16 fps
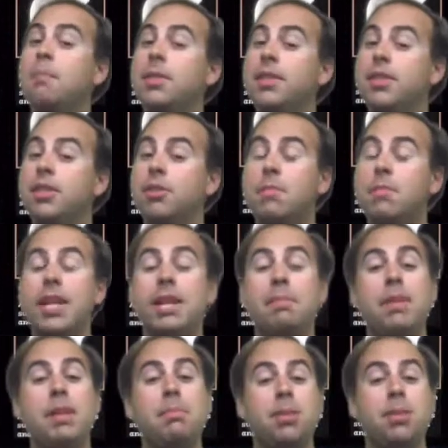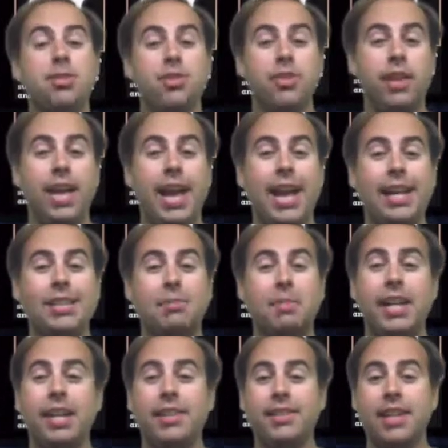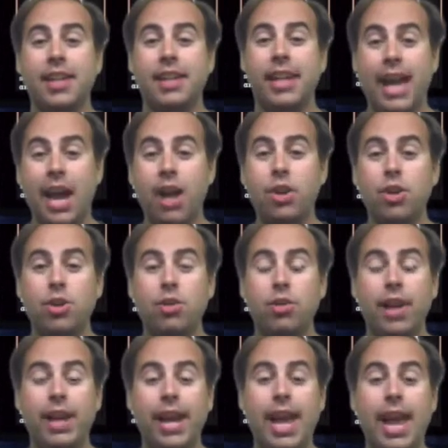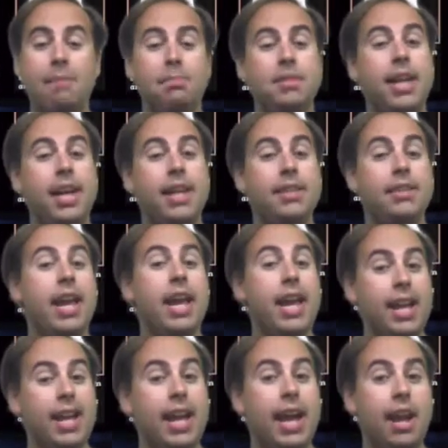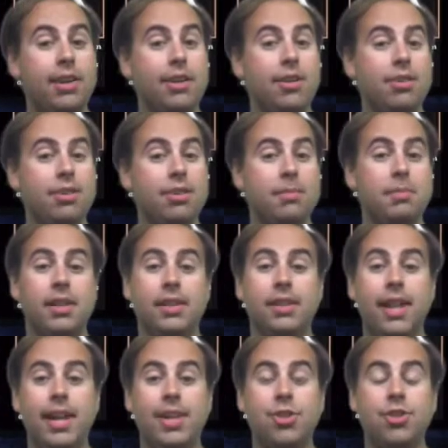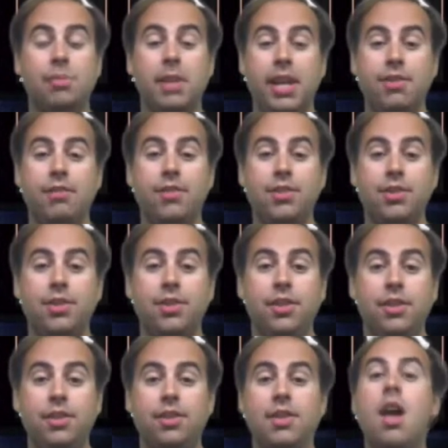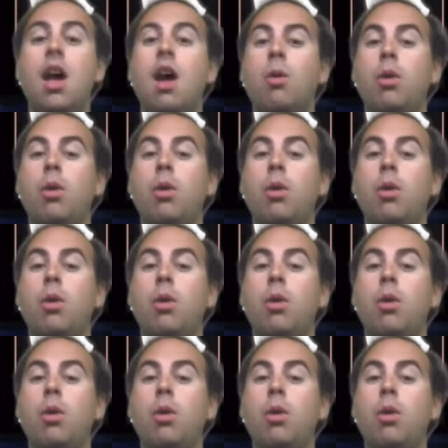But so many people are still asking me exactly how to create app dice and how to use them in the classroom and for students.